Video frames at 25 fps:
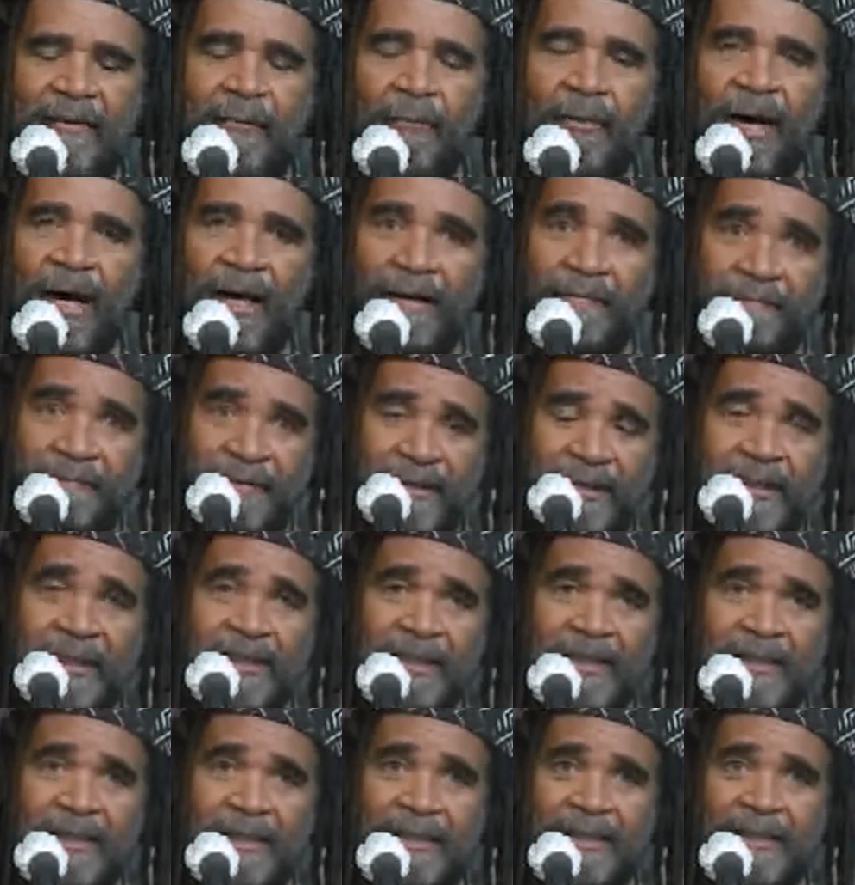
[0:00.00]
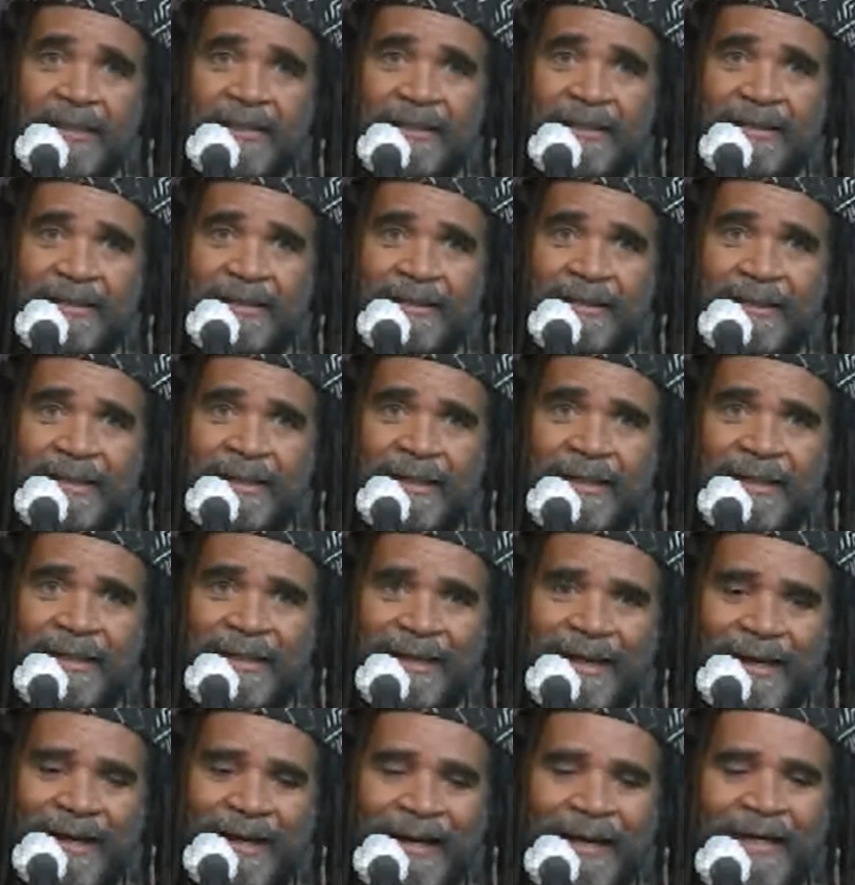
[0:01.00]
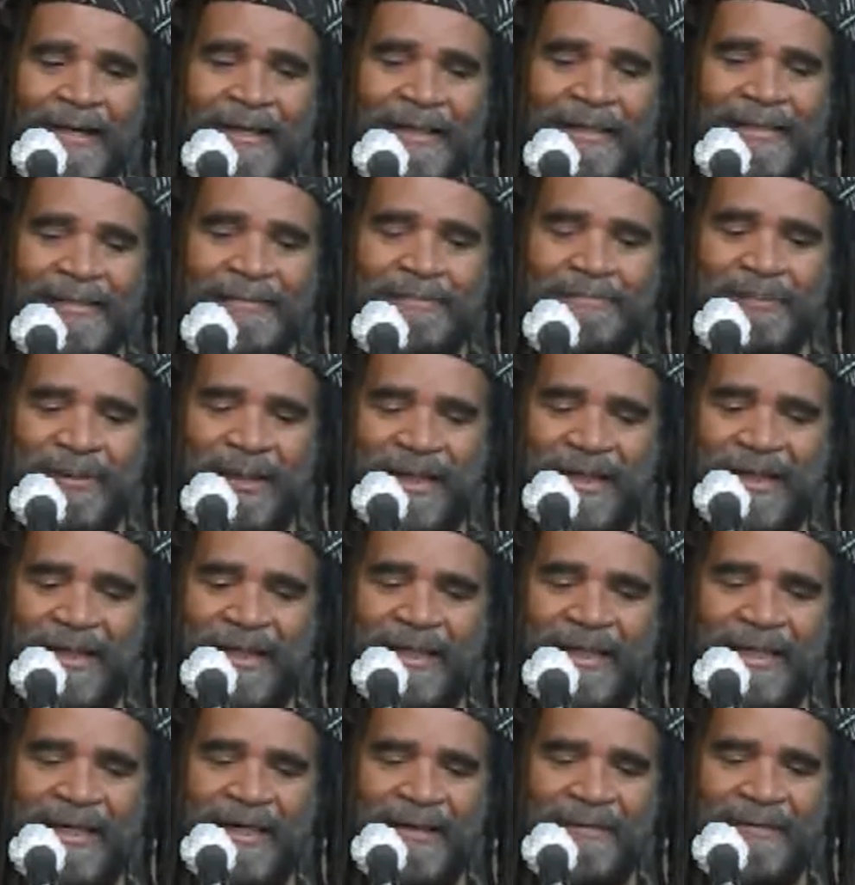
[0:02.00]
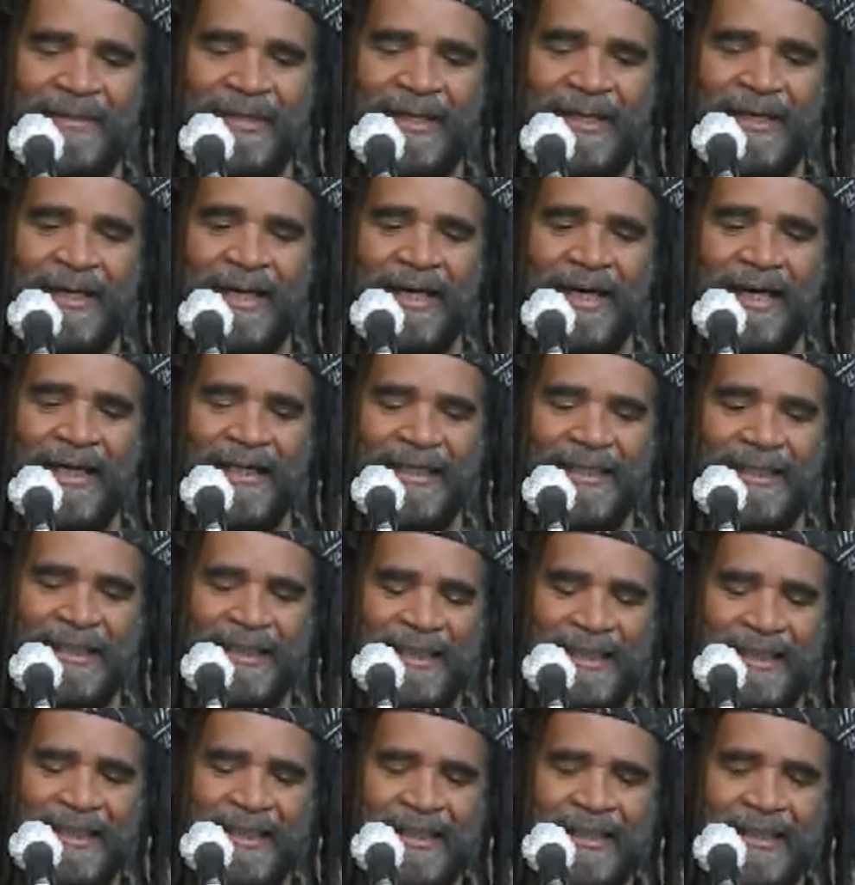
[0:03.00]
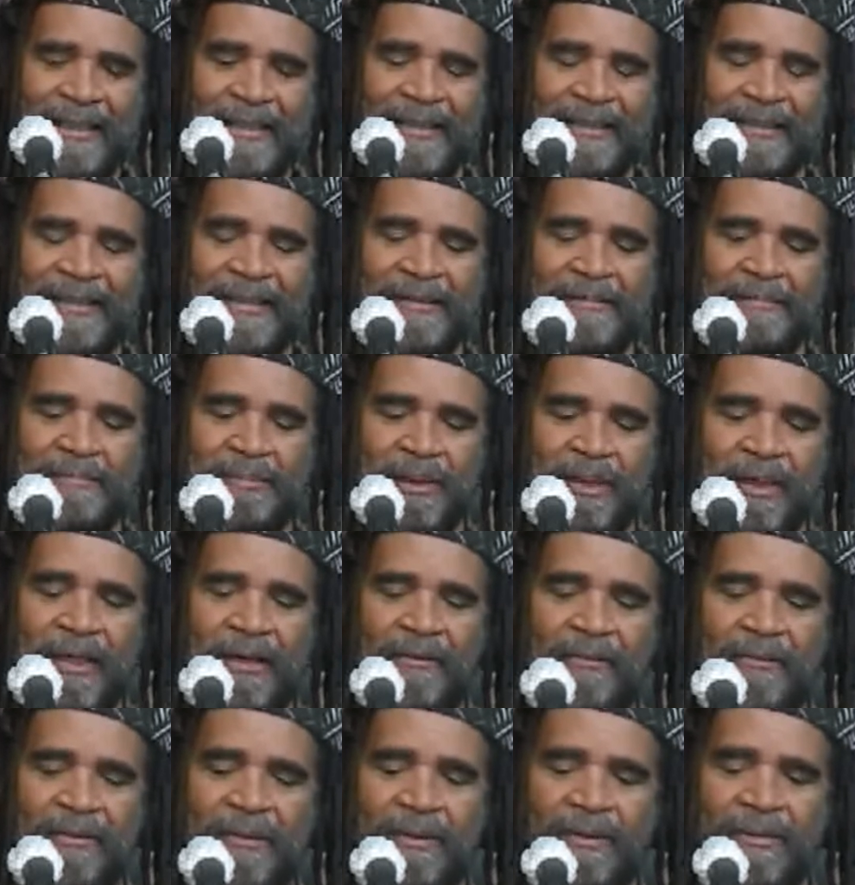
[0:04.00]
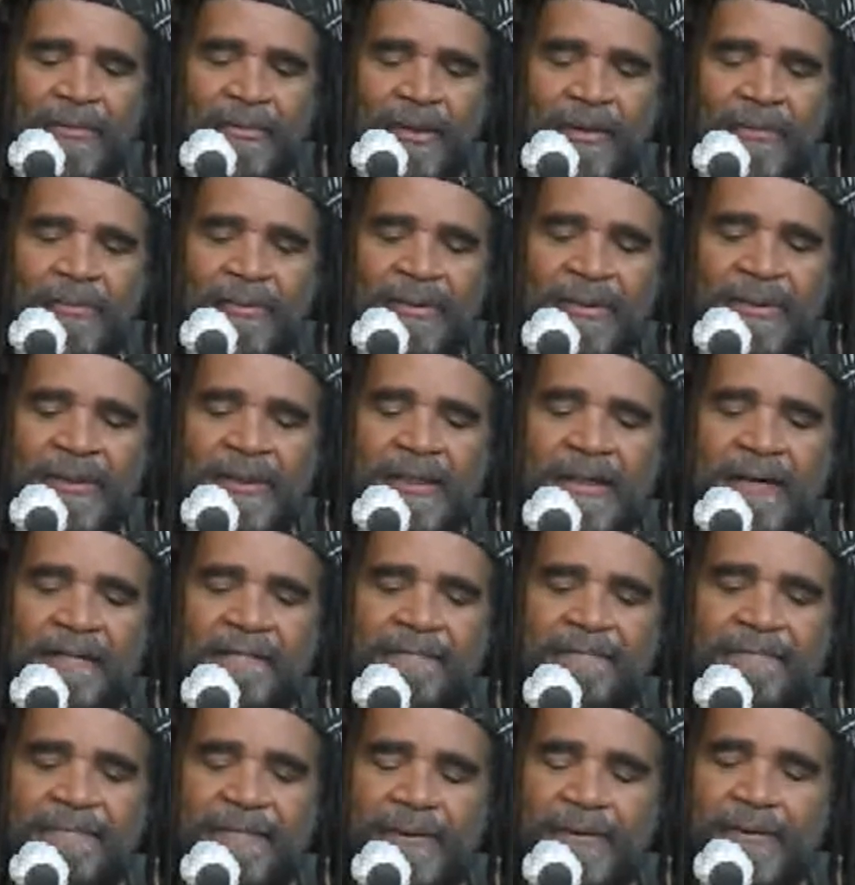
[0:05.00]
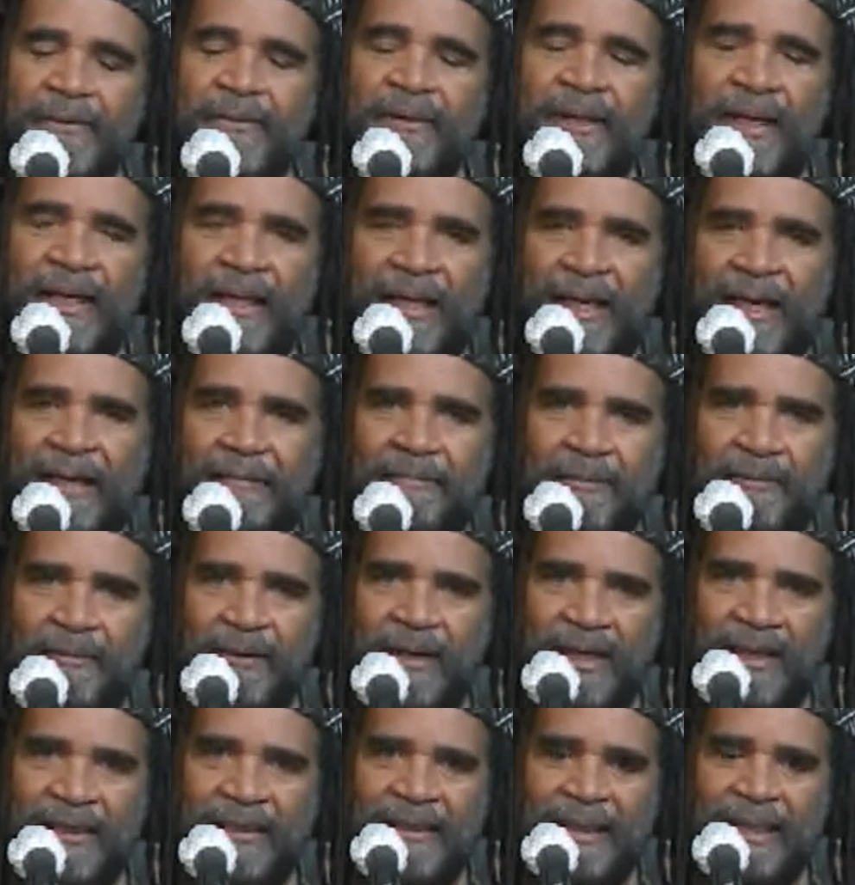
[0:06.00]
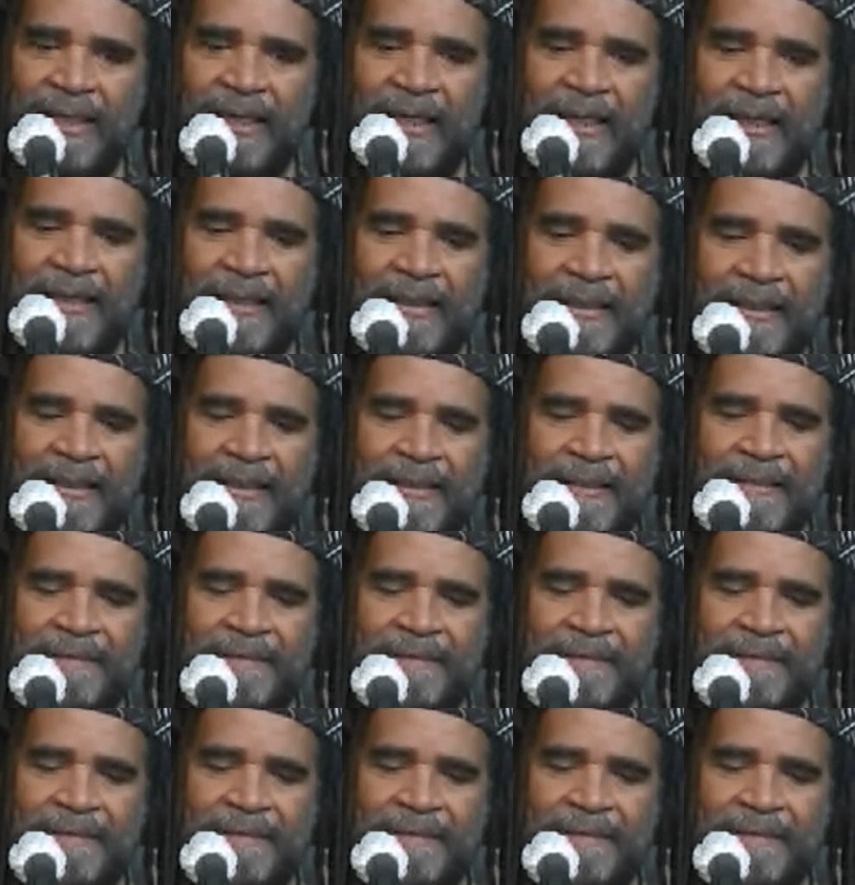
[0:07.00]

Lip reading: White vinegar, spray that area, and then spray with 3% food-grade hydrogen peroxide.